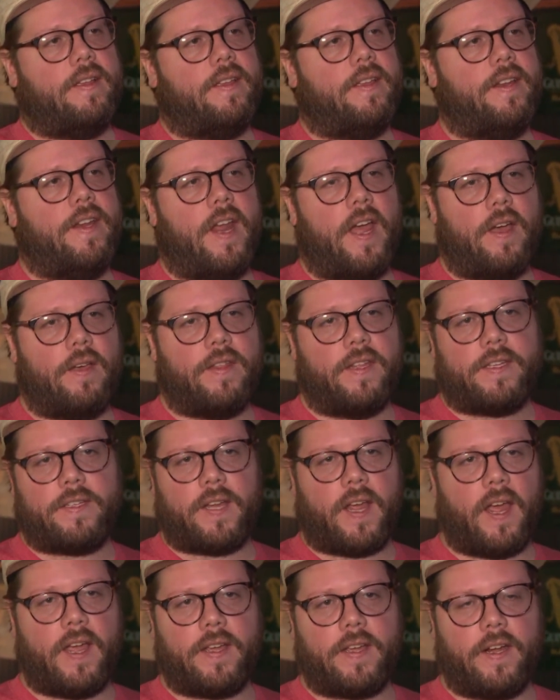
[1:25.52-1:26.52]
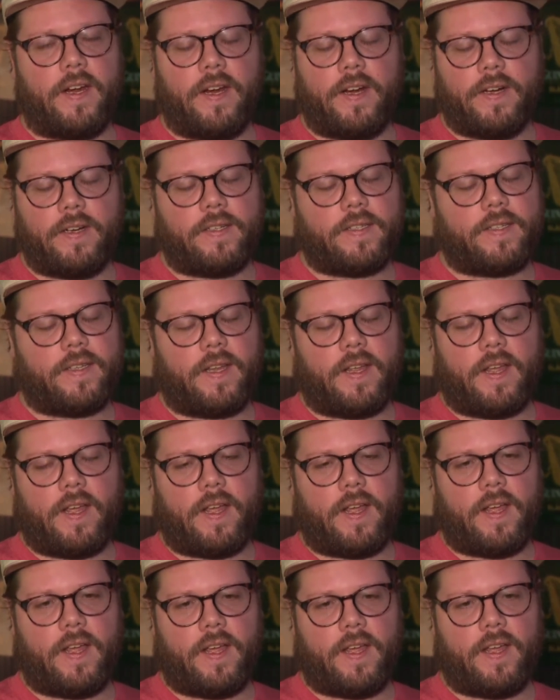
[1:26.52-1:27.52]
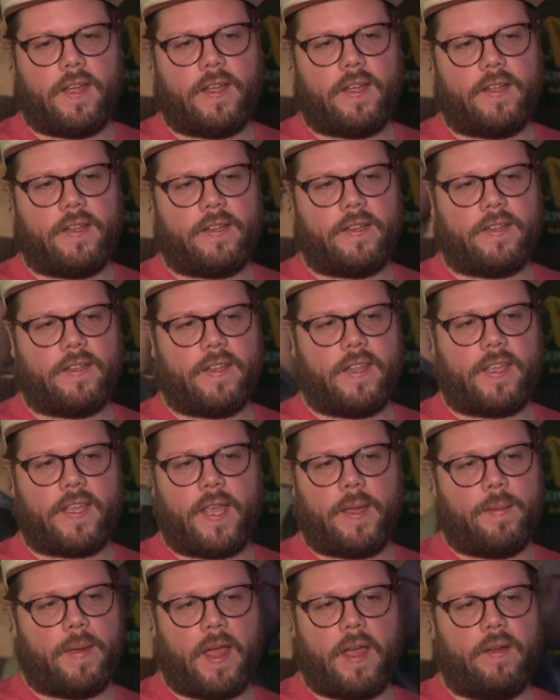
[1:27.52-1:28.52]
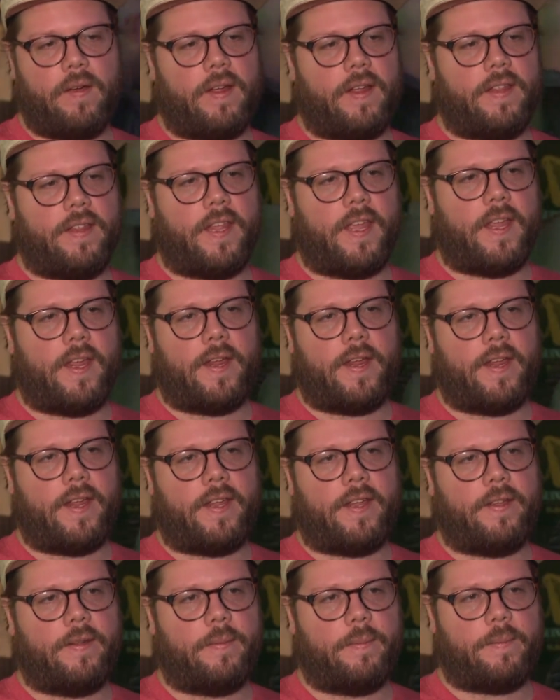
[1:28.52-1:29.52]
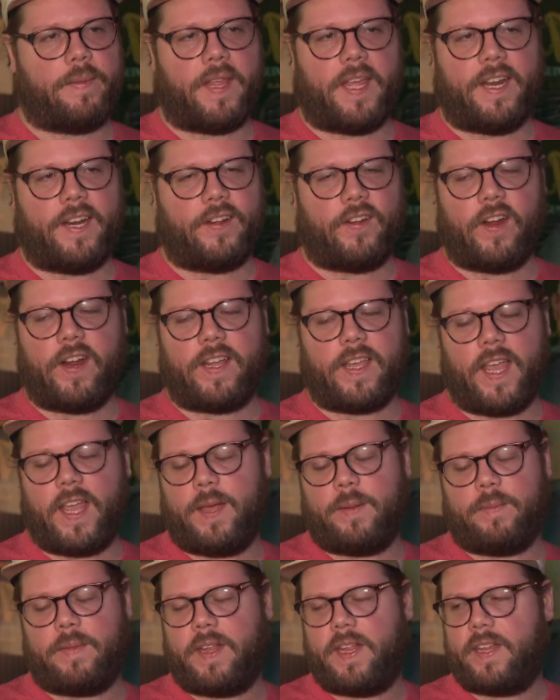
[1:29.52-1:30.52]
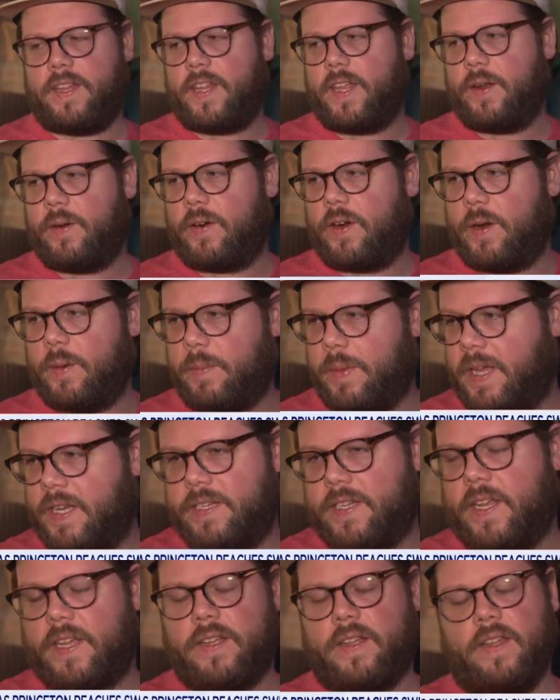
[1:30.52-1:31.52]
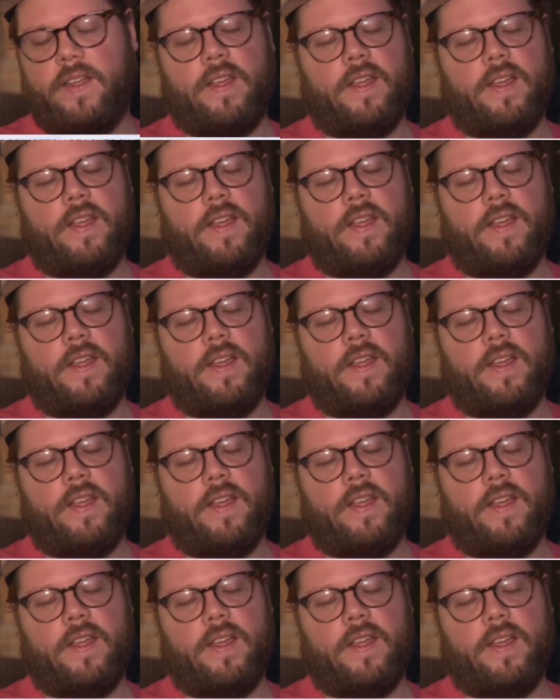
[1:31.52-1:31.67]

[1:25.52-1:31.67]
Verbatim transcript: you know, the Tigers, uh, they came out and they played a great game, and they were amazing.